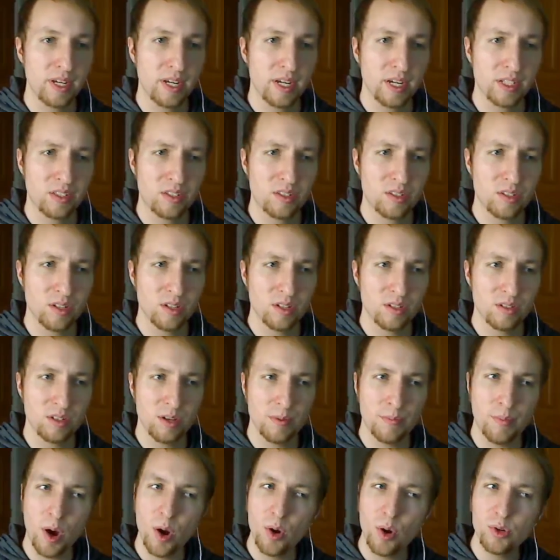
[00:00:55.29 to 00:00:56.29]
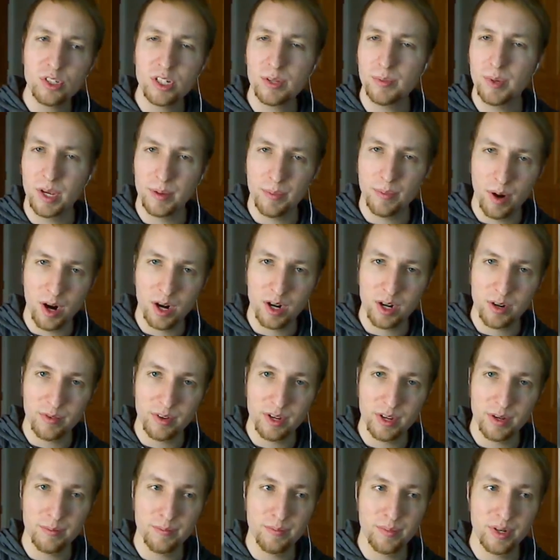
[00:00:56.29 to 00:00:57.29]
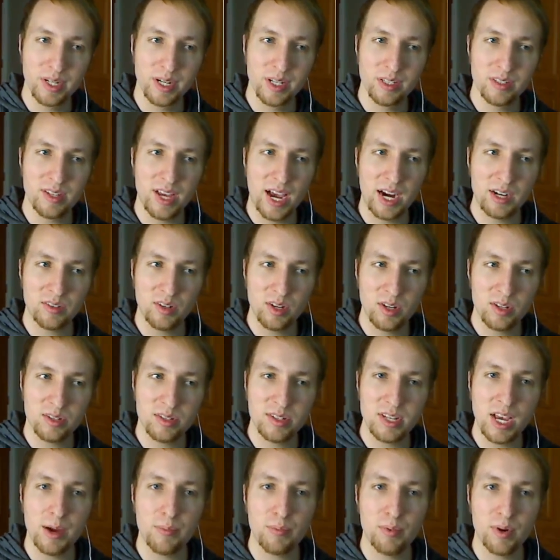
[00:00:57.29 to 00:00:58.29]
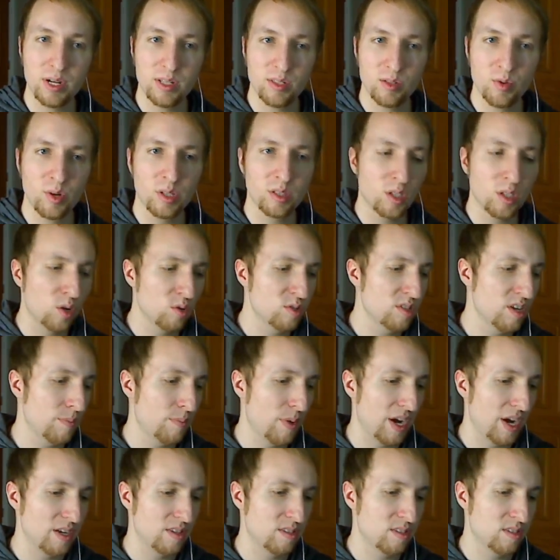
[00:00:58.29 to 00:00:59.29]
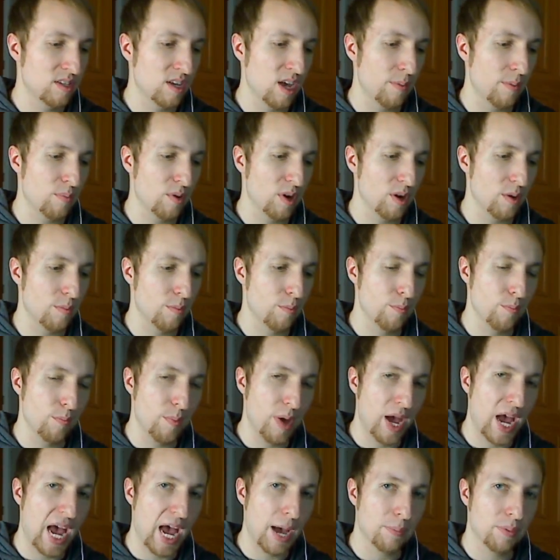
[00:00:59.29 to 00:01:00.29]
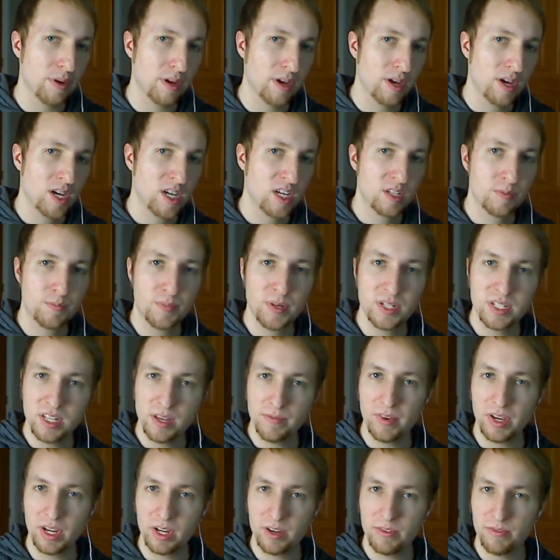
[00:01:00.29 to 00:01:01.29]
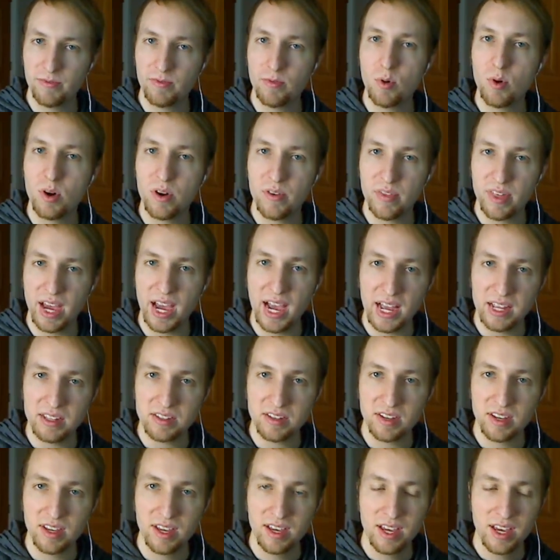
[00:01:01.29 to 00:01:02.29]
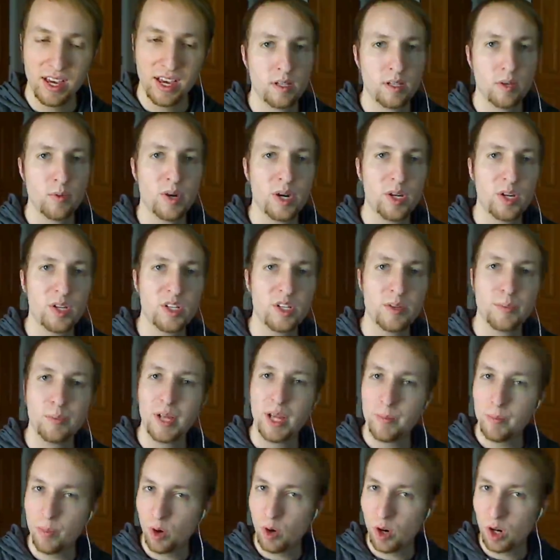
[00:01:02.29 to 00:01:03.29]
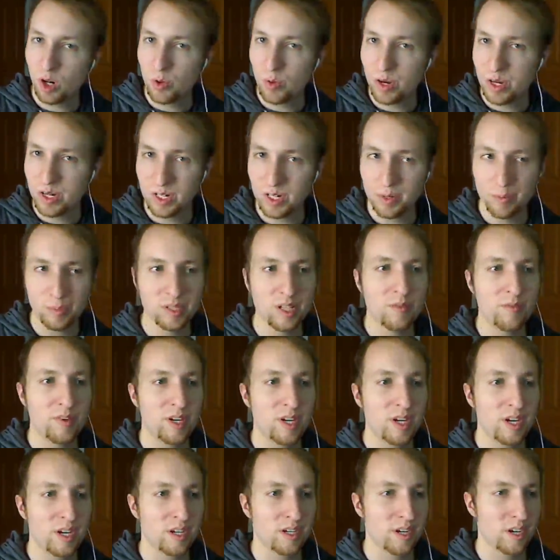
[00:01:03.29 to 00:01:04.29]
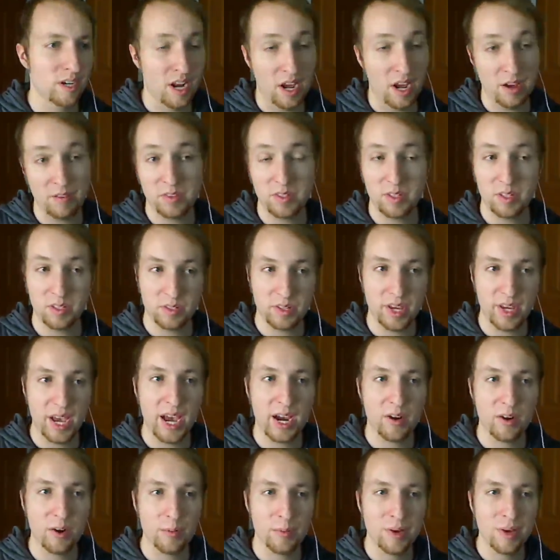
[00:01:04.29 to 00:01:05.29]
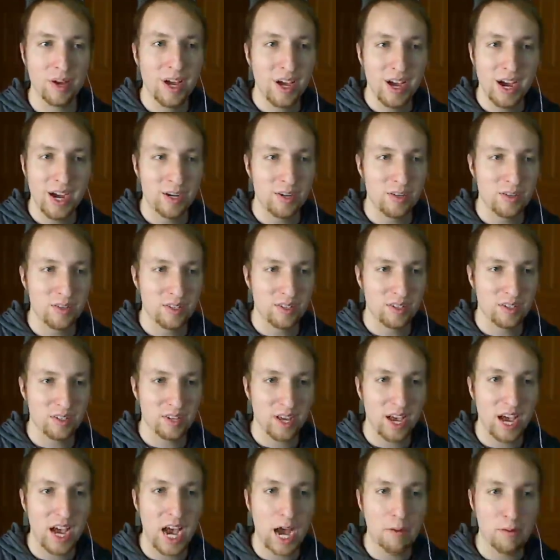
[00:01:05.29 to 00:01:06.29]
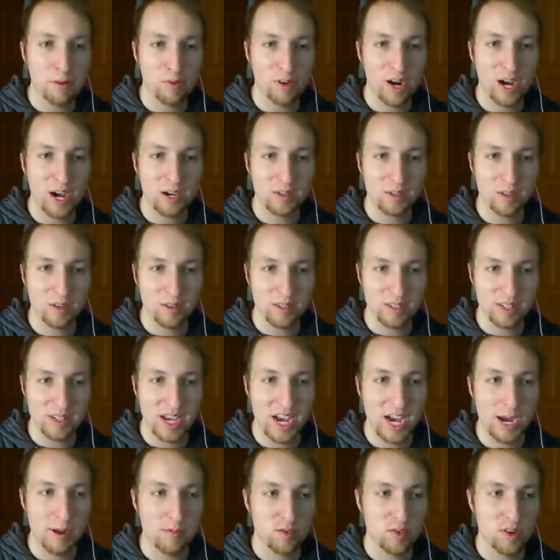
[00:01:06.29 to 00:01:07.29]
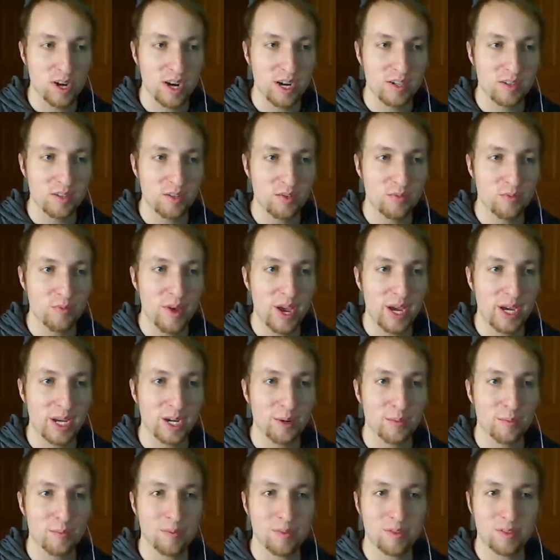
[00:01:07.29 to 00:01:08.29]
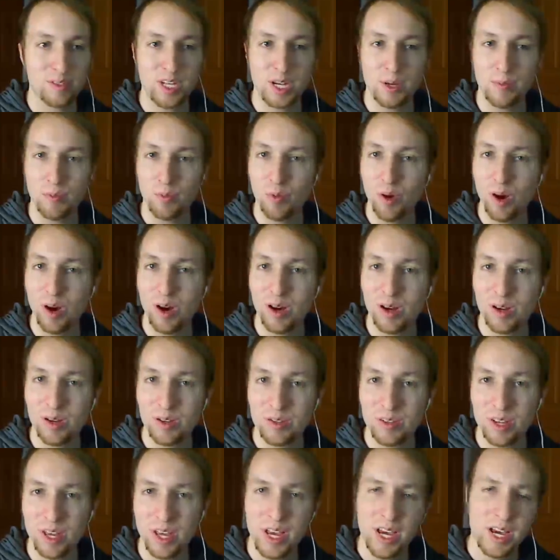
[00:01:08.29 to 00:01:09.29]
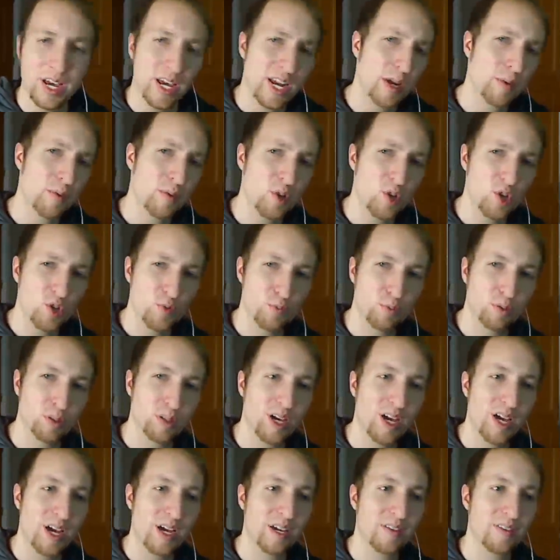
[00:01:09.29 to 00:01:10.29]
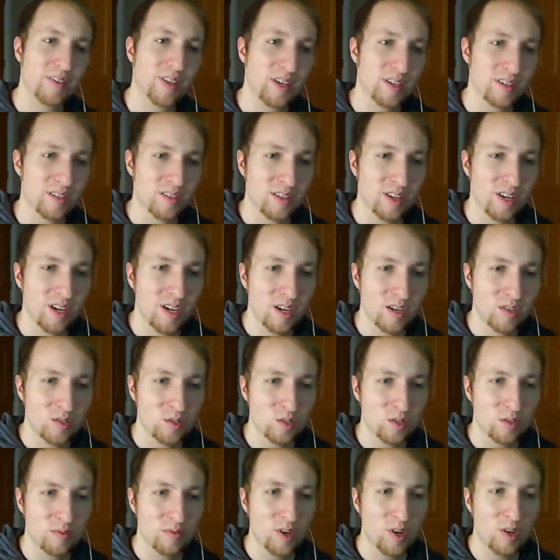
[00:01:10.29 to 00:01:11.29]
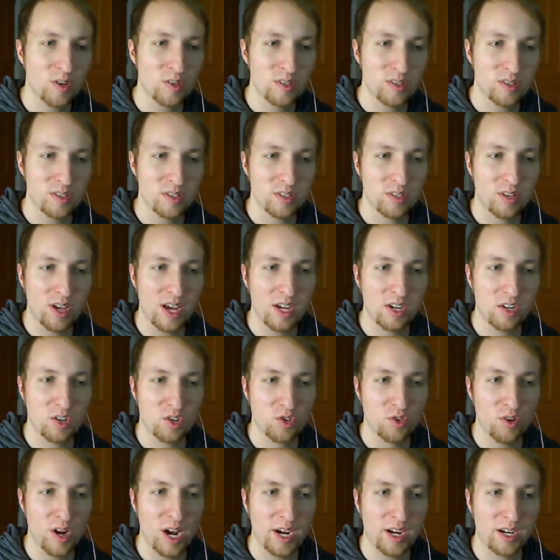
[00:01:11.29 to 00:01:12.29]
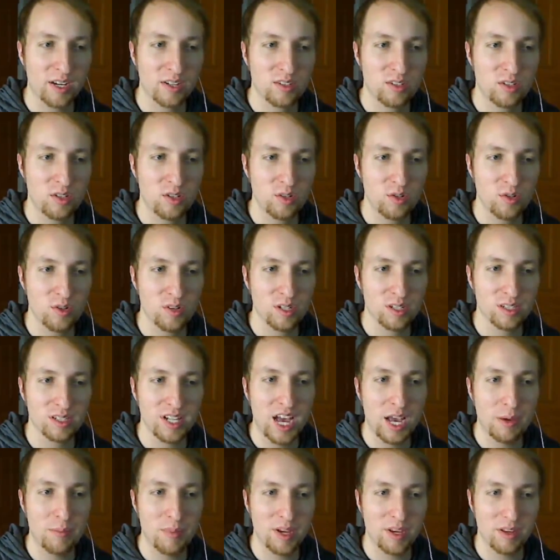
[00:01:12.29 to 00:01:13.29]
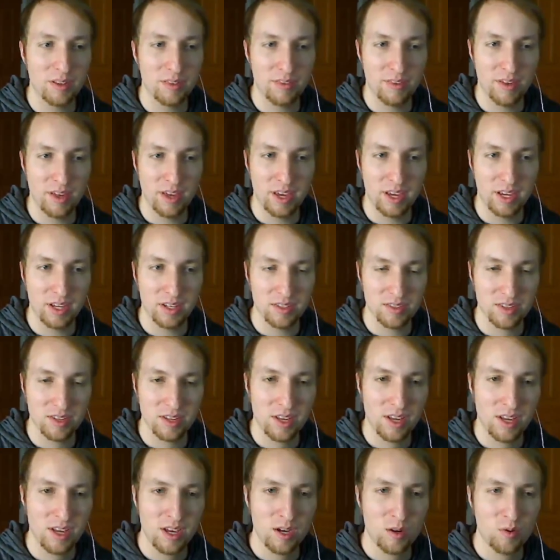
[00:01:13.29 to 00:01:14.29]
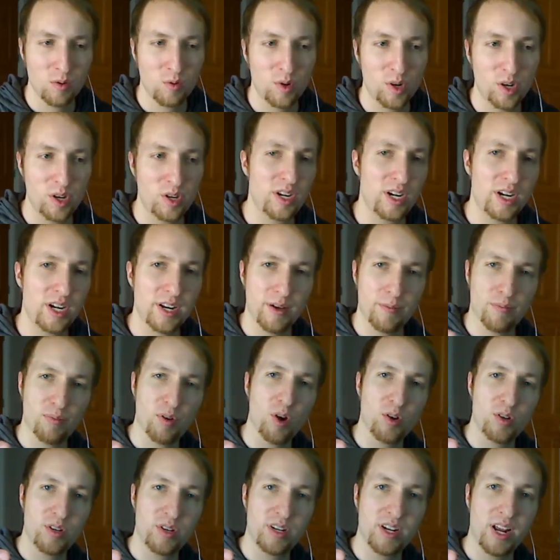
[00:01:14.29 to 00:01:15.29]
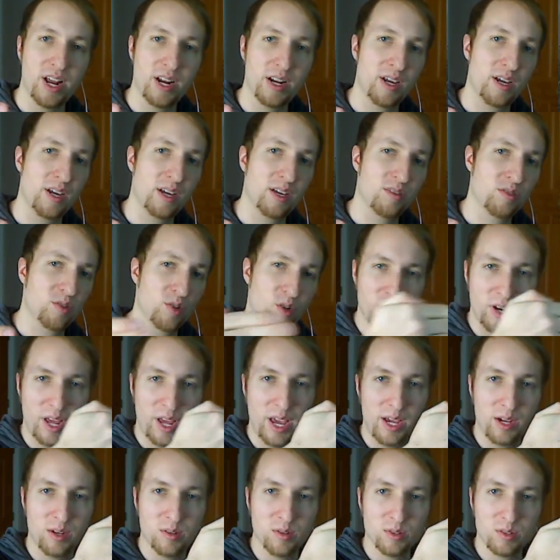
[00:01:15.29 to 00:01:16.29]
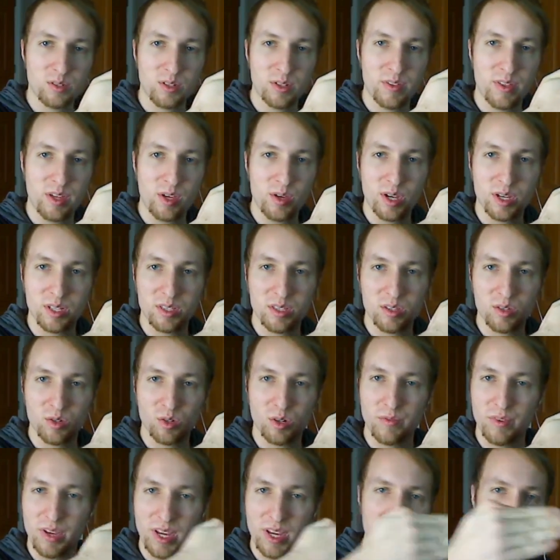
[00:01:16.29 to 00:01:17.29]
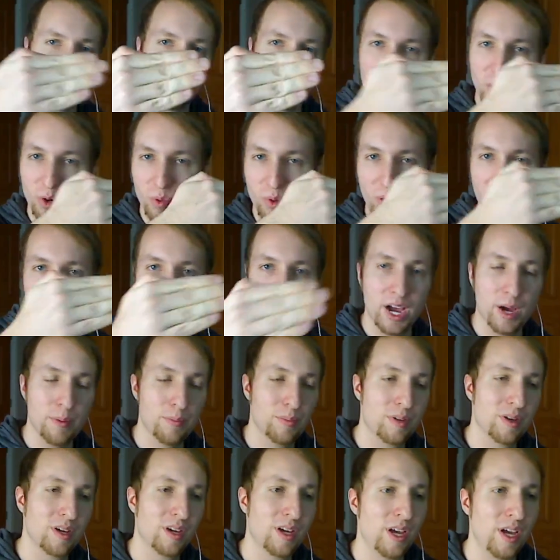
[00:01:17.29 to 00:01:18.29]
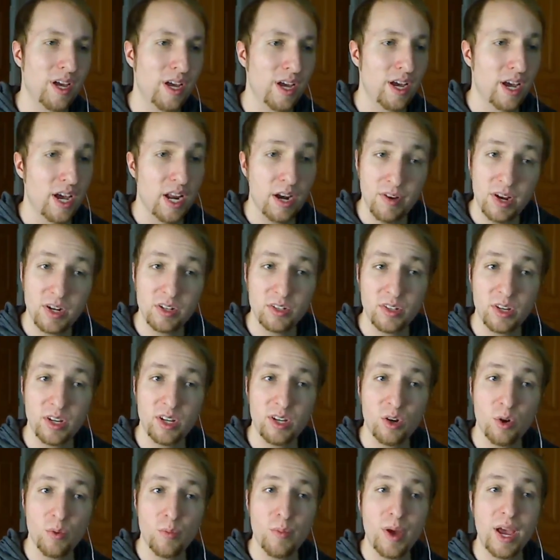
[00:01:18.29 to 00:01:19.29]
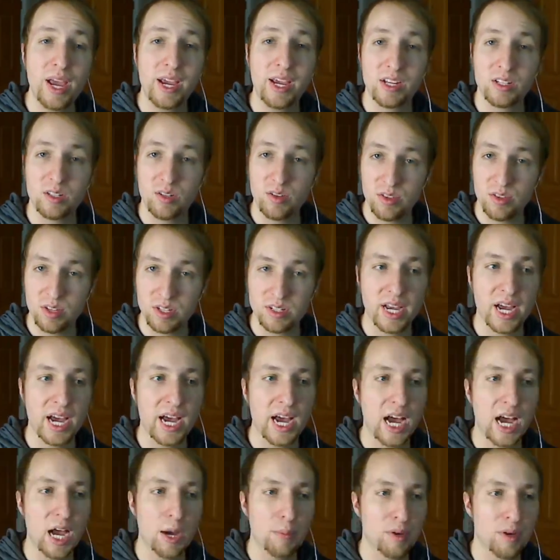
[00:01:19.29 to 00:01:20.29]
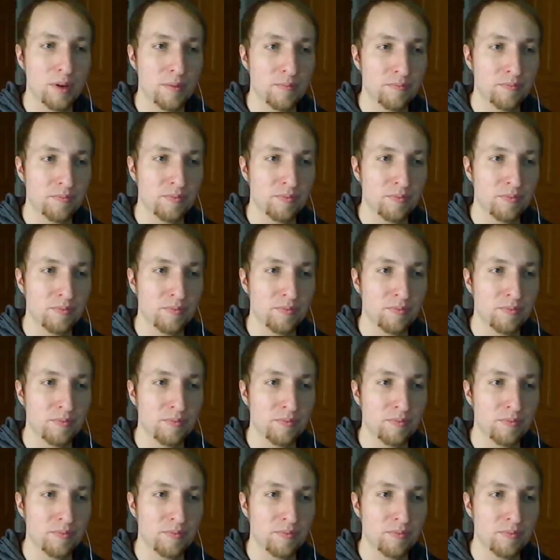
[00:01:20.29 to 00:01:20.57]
It's supposed to be a part of it, but it's actually separate. So it loads up a separate map specific for that. When I used to play Morrowind, Oblivion, obviously Skyrim, I used to just hop around all the time trying to make it up steep walls. Anyone who's played this sort of knows this is a trick to climbing things where you need to approach it at a certain angle so that you can sort of inch your way up, and eventually you'll make it to the top.